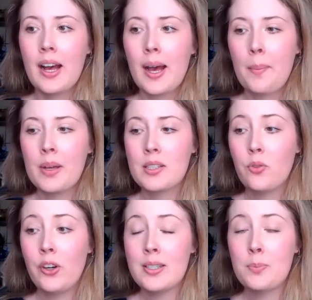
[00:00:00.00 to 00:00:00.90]
As
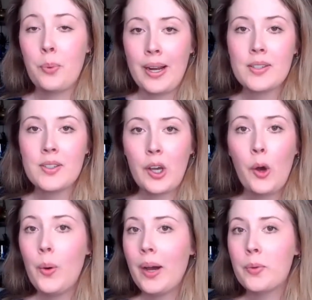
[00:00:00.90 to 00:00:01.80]
far as brands
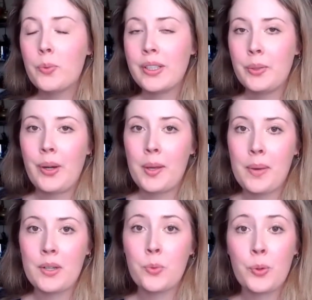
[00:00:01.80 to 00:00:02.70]
go, I would really
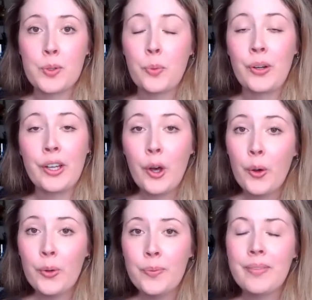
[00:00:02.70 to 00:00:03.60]
recommend Rosemary &
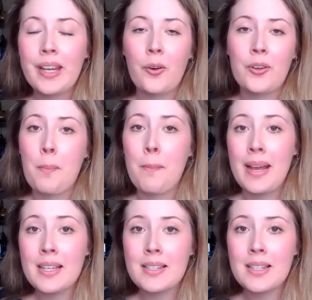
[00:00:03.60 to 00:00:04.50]
Co. They are an
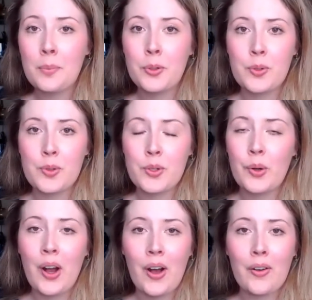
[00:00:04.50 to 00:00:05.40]
amazing producer
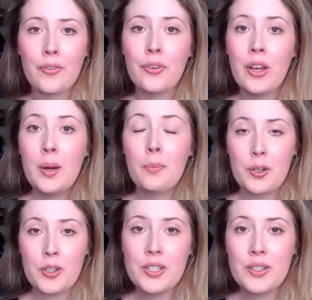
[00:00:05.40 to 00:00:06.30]
of
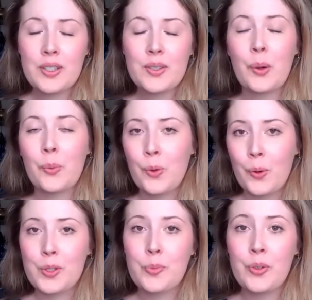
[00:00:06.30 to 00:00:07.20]
brushes. So
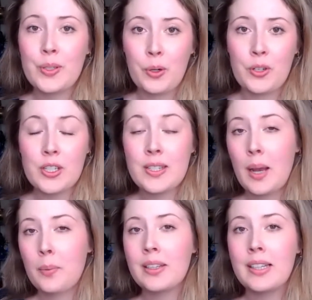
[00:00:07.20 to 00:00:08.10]
Rosemary's brushes,
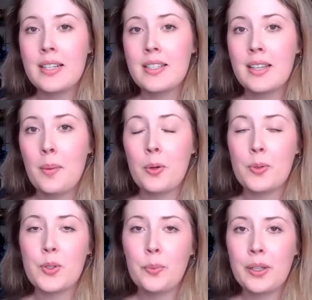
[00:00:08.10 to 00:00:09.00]
I will link to them
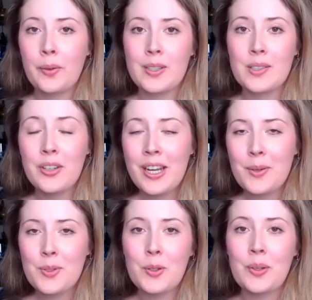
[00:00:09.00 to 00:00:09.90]
also below this
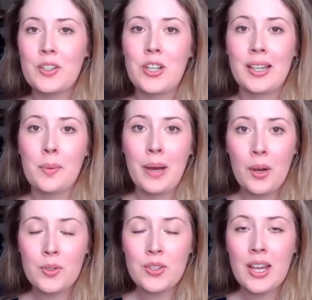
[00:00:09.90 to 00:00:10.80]
video so you can check them
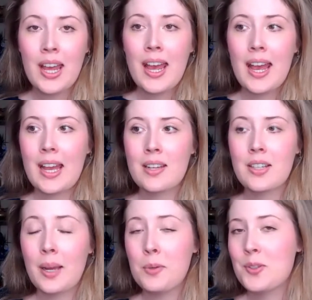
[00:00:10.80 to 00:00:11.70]
out. And
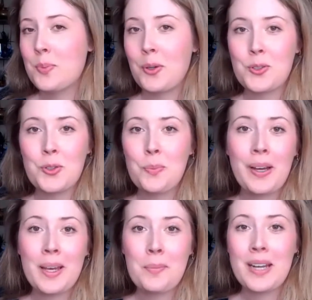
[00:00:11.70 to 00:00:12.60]
I'm not sponsored
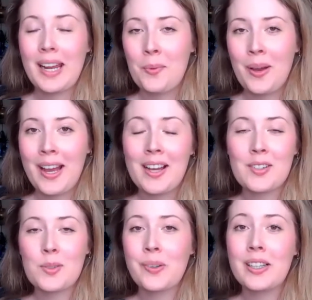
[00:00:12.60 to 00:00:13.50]
by them in any way. I
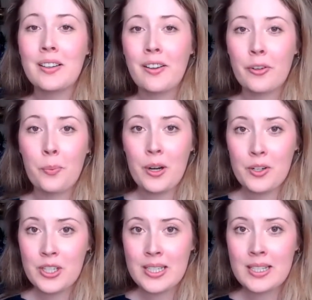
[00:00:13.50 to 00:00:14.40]
just really love their
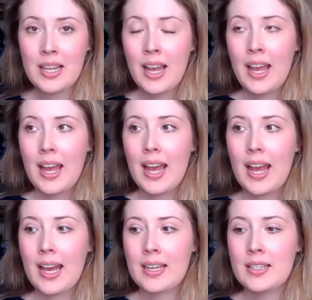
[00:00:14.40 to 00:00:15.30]
brushes.
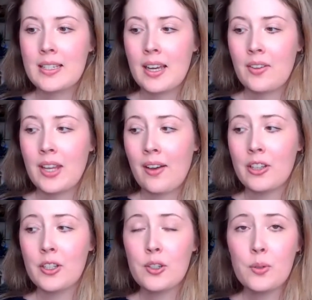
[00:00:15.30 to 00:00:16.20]
And they have a
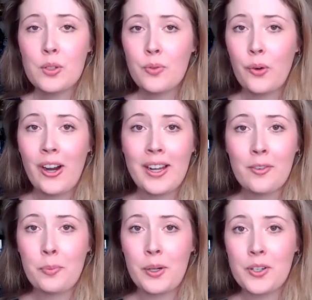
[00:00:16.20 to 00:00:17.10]
huge variety
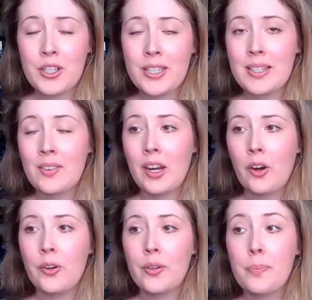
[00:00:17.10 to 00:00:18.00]
of brushes. They
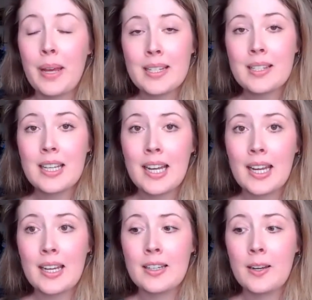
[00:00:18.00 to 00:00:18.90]
are based
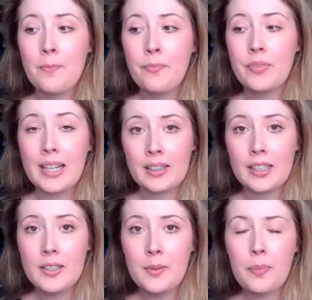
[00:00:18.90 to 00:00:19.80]
in
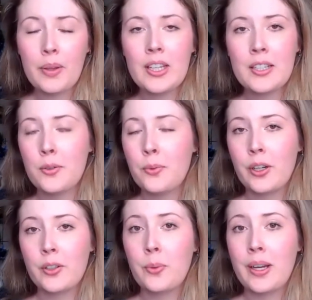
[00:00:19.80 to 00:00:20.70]
England, but they do
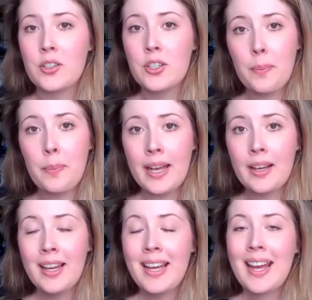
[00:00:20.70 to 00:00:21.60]
worldwide
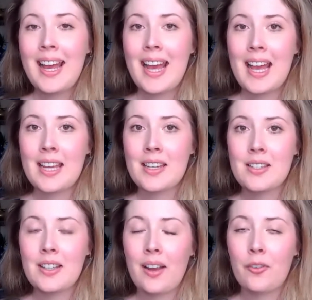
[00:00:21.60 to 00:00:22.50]
shipping and
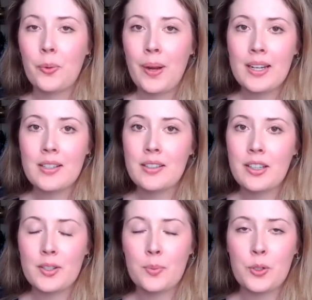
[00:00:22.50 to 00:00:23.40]
they have great
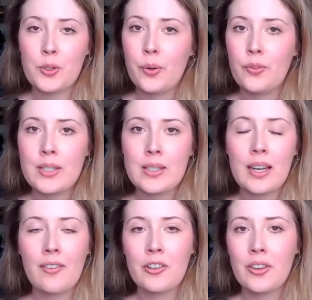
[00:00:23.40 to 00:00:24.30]
customer service and
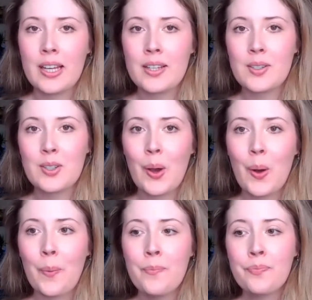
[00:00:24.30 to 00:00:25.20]
everything.
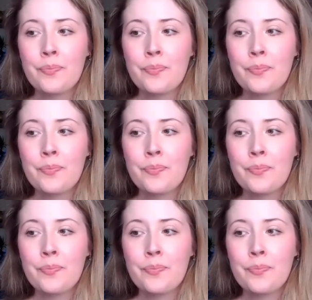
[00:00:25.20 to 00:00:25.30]
So